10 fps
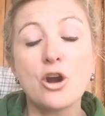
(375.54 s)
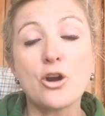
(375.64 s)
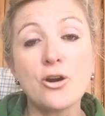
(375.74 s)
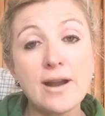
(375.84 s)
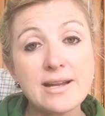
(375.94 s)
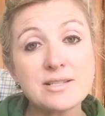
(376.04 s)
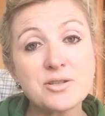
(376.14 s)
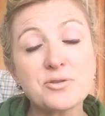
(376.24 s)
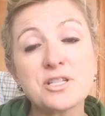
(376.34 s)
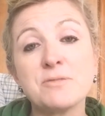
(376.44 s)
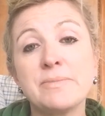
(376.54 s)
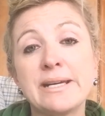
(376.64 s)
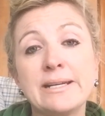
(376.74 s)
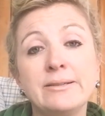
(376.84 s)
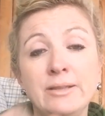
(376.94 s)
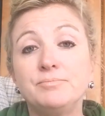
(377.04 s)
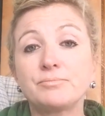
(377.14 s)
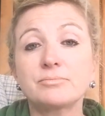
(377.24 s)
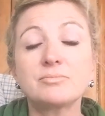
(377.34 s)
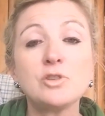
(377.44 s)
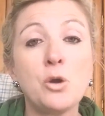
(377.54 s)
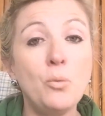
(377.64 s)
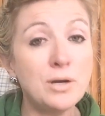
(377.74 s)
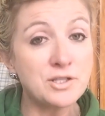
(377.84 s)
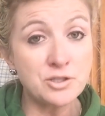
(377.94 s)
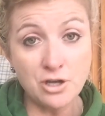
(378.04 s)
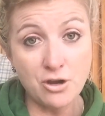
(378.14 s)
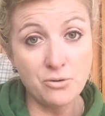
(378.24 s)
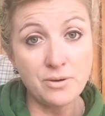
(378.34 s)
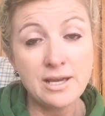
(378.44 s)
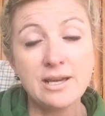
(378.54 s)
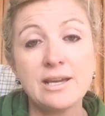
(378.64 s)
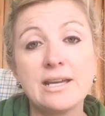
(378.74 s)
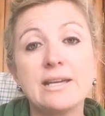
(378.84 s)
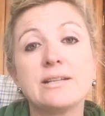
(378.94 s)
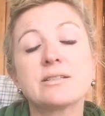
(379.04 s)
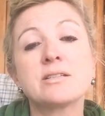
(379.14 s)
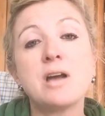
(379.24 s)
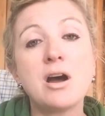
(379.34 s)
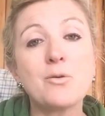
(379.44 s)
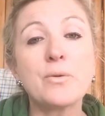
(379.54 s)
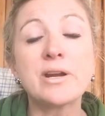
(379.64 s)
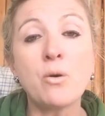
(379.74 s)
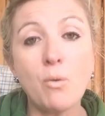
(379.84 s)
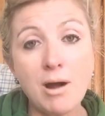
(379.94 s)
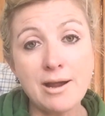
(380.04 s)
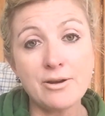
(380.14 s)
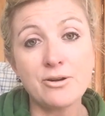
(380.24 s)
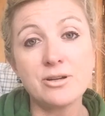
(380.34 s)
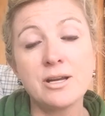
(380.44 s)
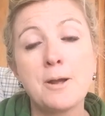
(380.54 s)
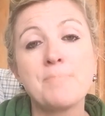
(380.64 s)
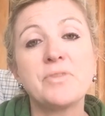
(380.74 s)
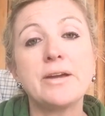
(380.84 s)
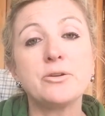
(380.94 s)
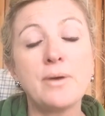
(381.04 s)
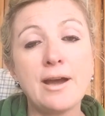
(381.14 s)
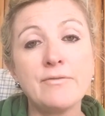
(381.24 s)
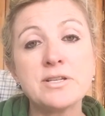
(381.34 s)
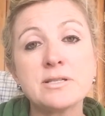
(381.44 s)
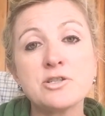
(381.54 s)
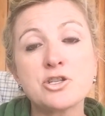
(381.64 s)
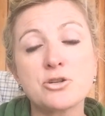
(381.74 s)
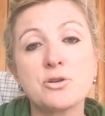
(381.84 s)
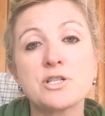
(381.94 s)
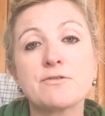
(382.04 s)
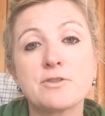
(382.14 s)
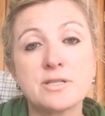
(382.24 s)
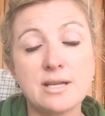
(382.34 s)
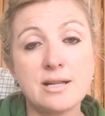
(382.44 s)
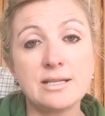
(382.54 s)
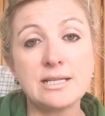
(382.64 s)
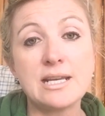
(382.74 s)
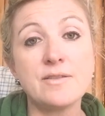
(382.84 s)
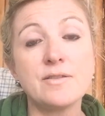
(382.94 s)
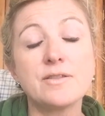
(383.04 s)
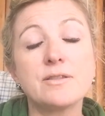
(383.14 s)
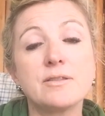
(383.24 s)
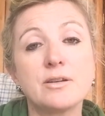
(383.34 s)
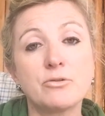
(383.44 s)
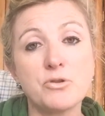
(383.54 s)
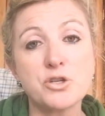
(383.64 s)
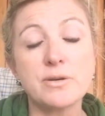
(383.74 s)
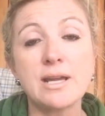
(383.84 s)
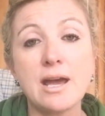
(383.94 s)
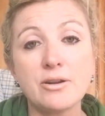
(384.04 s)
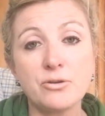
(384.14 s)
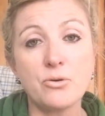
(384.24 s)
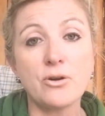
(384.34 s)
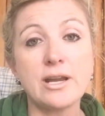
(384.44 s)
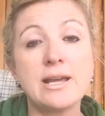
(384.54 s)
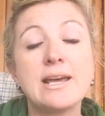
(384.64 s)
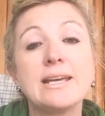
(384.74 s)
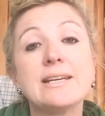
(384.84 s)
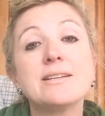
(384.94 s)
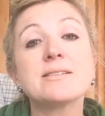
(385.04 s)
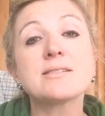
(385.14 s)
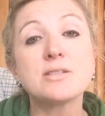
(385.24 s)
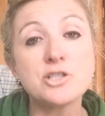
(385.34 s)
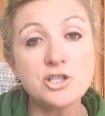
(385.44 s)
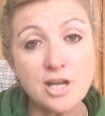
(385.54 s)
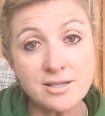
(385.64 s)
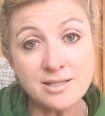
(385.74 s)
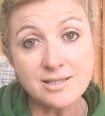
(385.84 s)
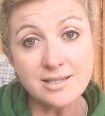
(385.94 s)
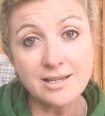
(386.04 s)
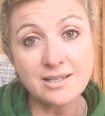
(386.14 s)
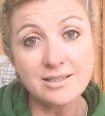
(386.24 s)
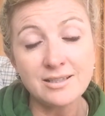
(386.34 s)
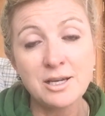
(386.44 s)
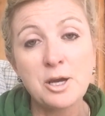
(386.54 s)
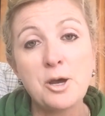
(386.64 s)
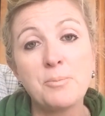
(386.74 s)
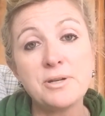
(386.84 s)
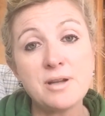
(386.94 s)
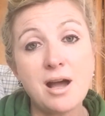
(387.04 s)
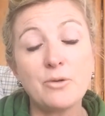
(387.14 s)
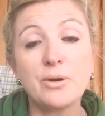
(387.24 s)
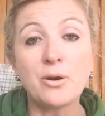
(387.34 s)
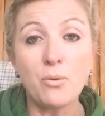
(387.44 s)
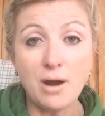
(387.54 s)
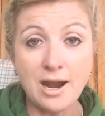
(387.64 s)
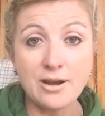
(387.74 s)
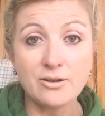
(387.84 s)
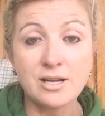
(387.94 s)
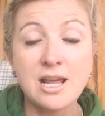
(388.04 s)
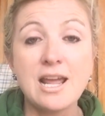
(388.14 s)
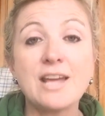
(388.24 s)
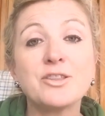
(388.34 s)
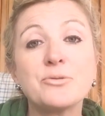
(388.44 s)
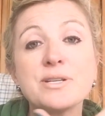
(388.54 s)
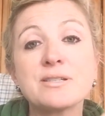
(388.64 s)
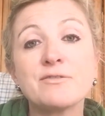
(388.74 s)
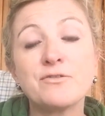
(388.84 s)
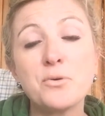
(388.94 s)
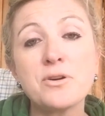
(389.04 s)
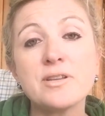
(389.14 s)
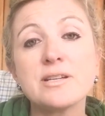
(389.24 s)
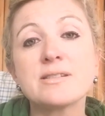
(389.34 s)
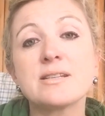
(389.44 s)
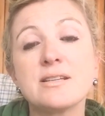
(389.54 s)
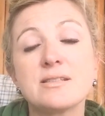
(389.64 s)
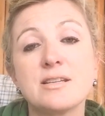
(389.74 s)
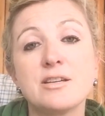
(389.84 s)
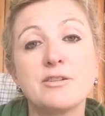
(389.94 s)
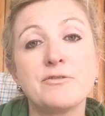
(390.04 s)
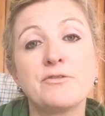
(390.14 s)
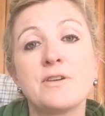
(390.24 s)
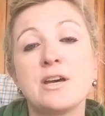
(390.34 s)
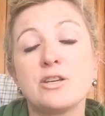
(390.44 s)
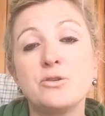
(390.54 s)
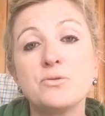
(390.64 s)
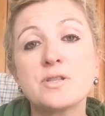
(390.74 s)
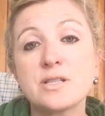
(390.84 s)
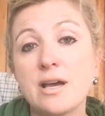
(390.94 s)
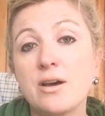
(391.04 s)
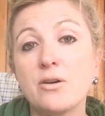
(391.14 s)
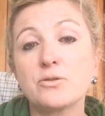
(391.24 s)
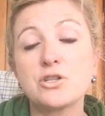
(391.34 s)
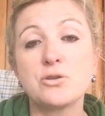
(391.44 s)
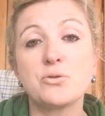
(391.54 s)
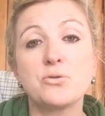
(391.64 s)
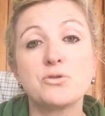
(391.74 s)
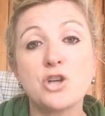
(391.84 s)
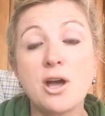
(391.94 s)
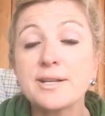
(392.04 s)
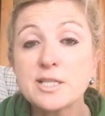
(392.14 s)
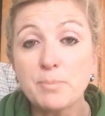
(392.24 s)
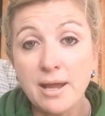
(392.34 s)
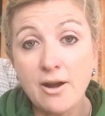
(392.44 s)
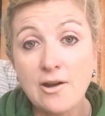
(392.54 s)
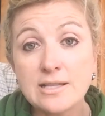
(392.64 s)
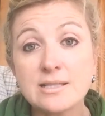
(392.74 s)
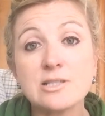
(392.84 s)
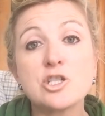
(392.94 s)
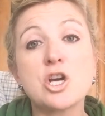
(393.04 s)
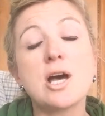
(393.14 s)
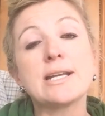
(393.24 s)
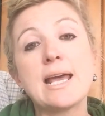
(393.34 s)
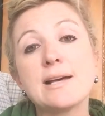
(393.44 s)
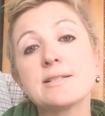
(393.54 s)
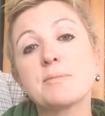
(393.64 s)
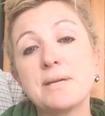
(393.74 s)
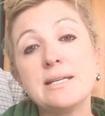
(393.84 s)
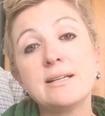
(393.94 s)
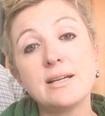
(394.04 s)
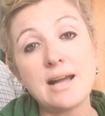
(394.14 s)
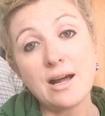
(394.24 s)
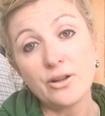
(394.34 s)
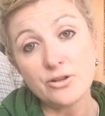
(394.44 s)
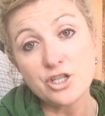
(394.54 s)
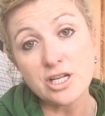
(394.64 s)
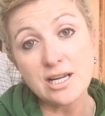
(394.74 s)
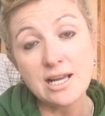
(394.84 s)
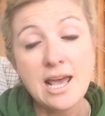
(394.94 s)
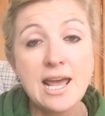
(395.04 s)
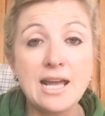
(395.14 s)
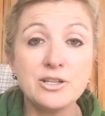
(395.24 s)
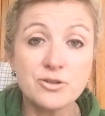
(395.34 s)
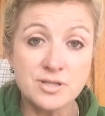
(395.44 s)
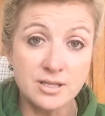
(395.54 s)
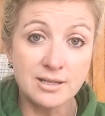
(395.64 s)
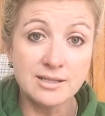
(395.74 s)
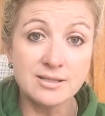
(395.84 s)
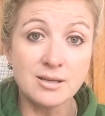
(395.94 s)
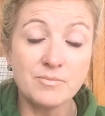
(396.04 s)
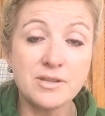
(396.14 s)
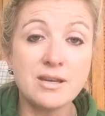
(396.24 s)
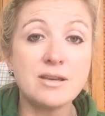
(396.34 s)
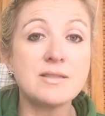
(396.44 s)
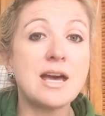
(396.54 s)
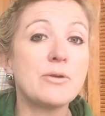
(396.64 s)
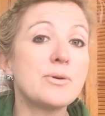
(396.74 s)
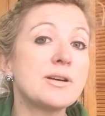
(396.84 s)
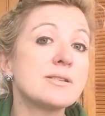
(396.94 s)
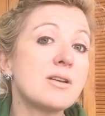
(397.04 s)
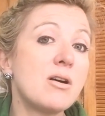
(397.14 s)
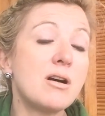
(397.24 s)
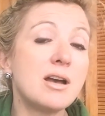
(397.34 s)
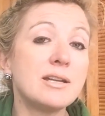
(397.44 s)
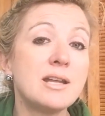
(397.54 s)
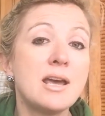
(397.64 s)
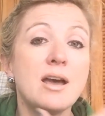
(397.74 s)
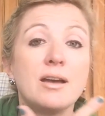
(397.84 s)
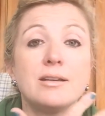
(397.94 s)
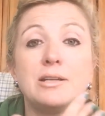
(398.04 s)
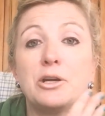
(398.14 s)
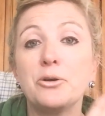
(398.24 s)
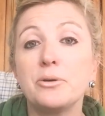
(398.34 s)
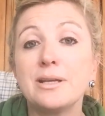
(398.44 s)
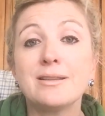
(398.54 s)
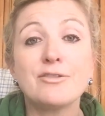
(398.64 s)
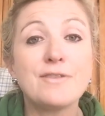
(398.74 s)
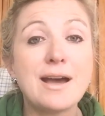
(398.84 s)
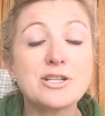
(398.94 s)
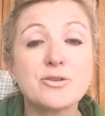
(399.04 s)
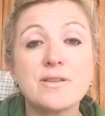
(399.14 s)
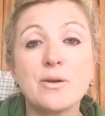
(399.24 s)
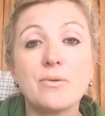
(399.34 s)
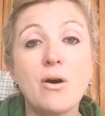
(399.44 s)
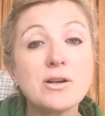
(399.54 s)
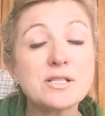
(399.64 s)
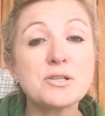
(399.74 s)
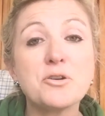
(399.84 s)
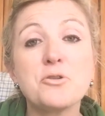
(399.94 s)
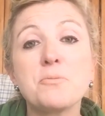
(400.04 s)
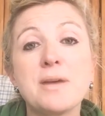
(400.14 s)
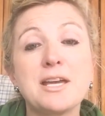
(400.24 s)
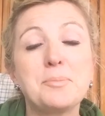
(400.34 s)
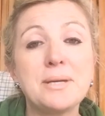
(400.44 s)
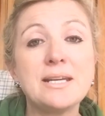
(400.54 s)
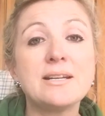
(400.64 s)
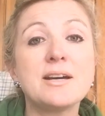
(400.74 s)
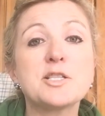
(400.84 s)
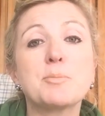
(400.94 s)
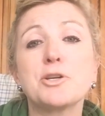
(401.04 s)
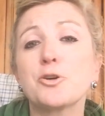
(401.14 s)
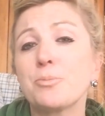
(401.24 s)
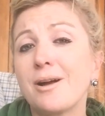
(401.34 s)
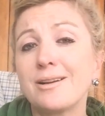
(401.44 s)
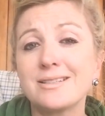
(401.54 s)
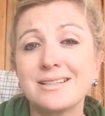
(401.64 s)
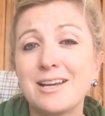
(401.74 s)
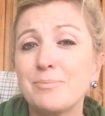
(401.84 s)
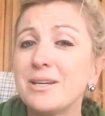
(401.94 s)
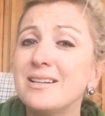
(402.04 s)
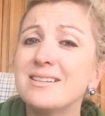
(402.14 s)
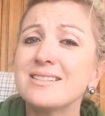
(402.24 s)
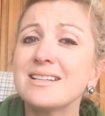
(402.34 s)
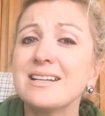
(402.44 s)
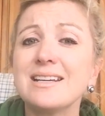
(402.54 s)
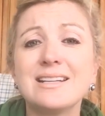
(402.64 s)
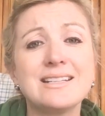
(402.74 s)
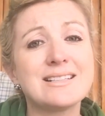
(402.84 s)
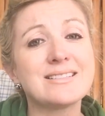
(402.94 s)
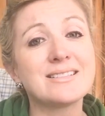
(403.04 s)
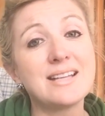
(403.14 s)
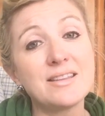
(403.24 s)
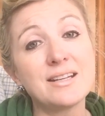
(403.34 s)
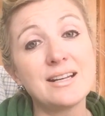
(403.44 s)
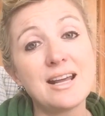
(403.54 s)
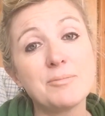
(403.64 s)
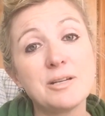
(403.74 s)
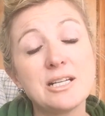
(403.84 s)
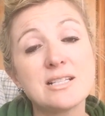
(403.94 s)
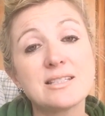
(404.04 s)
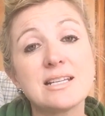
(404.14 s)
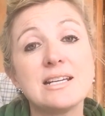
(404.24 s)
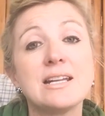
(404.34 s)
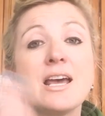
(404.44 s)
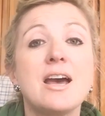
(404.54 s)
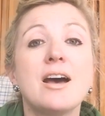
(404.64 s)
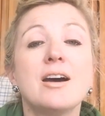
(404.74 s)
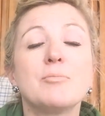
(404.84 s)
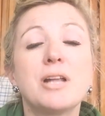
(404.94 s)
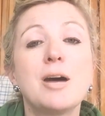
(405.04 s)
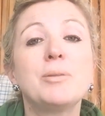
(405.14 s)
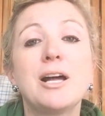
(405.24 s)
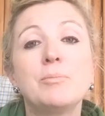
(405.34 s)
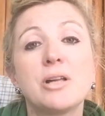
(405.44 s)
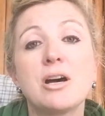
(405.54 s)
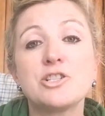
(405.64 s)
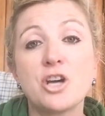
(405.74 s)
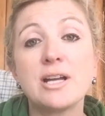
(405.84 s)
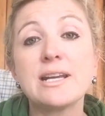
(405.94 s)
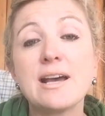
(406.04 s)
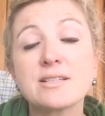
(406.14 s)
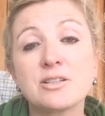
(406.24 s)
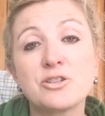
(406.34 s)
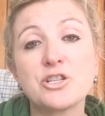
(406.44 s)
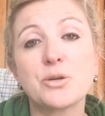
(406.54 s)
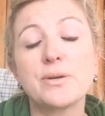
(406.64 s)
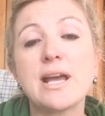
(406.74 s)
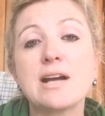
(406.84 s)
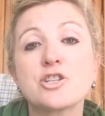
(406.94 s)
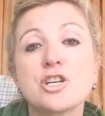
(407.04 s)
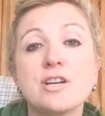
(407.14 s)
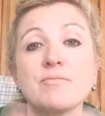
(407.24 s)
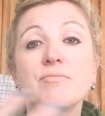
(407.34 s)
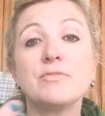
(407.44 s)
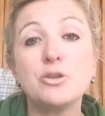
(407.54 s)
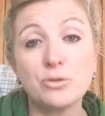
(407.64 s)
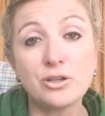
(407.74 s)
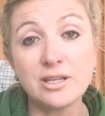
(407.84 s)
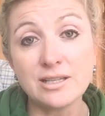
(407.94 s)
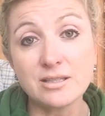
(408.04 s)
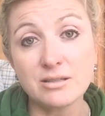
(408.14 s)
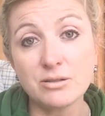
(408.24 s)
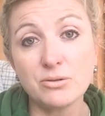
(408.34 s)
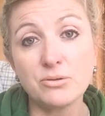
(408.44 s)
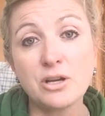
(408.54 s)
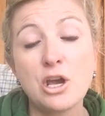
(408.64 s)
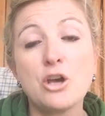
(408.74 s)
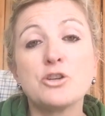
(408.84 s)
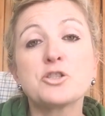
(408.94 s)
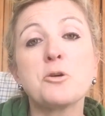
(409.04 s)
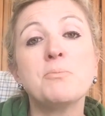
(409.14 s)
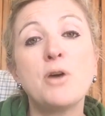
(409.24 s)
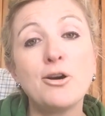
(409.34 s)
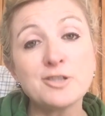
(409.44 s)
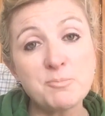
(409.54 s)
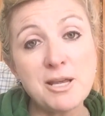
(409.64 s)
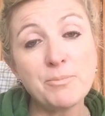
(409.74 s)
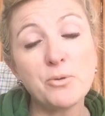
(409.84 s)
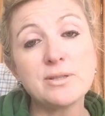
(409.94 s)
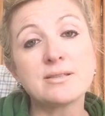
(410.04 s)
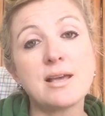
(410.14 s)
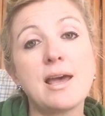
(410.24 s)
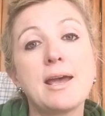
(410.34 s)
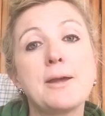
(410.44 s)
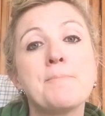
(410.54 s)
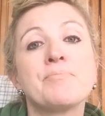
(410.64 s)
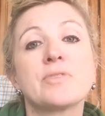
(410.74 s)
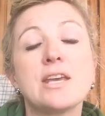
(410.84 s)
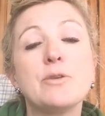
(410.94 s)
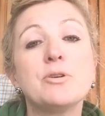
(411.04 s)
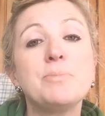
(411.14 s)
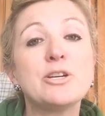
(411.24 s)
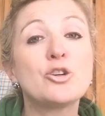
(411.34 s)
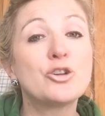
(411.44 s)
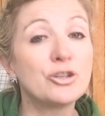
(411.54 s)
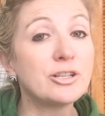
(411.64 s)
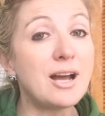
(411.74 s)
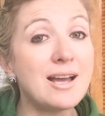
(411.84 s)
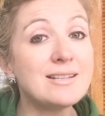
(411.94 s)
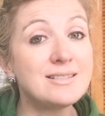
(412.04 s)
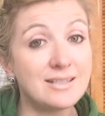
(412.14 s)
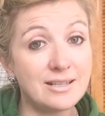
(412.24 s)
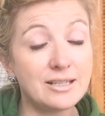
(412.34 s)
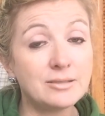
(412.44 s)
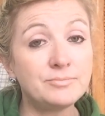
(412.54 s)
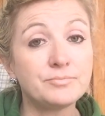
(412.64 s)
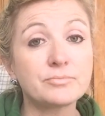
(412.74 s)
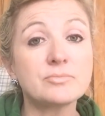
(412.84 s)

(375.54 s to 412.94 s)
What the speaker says: Her answer to me was no. It is not required that you have this insurance for selling in the grocery category. It is suggested, but not required. And the reason for this is if you sell to Johnny's parents and Johnny has a peanut allergy and you're selling something that was on, in the factory that also made peanuts, but your product didn't have peanuts in it and it didn't state that it had peanuts in it, blah, blah, blah, Johnny has an allergic reaction, you could get sued. So most people would say it would be a good idea